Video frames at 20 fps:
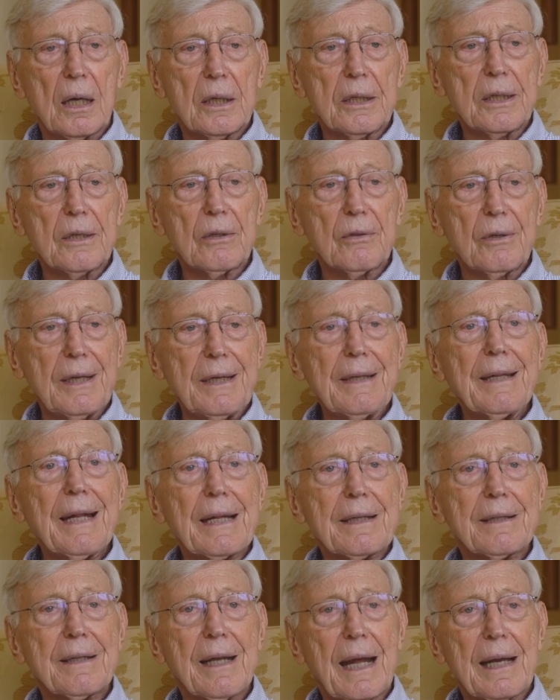you don't need
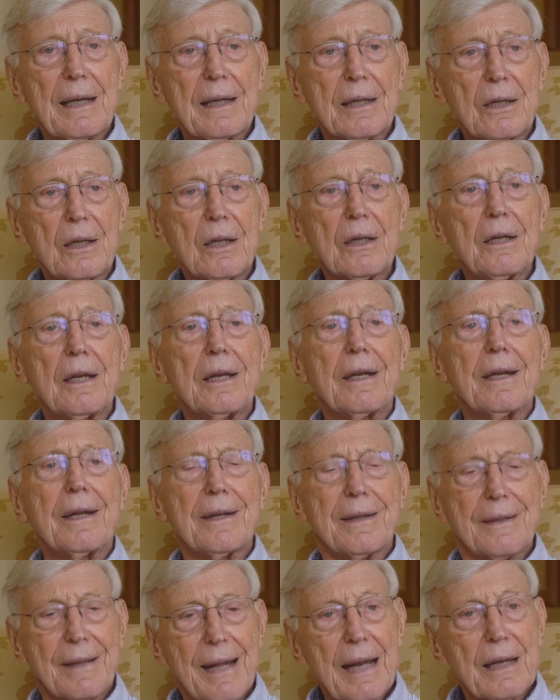that talent. You need
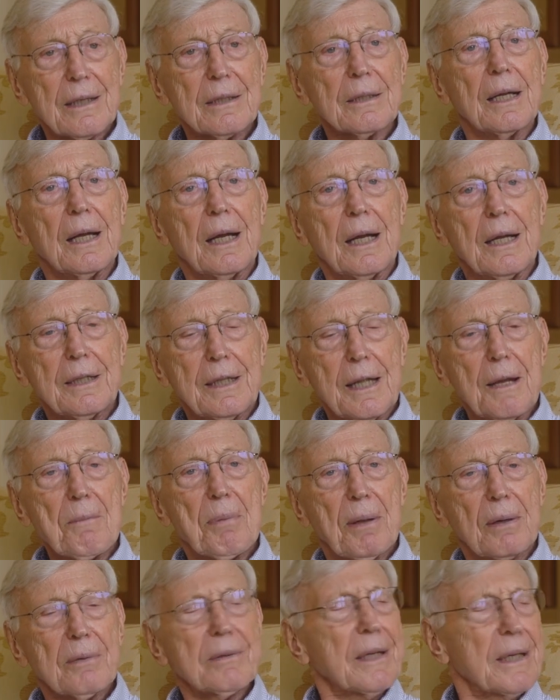the talent, the
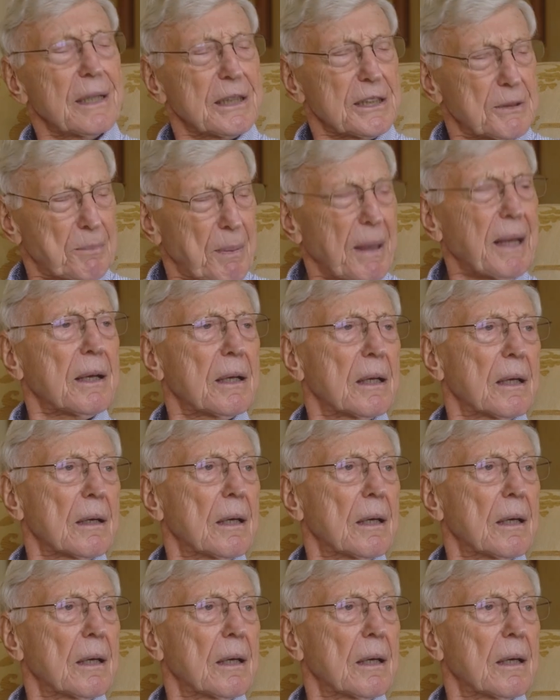ability to speak